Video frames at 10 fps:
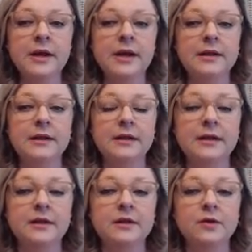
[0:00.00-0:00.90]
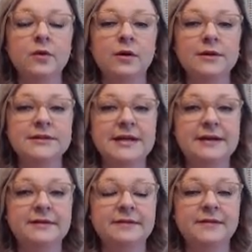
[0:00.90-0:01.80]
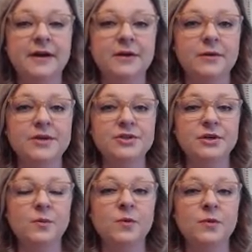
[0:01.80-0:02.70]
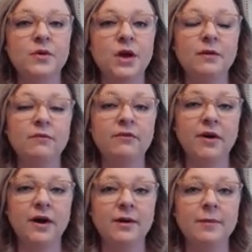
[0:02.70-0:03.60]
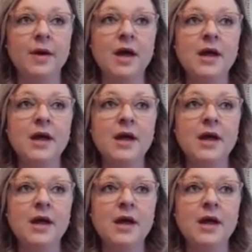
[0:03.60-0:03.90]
And then the qualitative evaluation will come from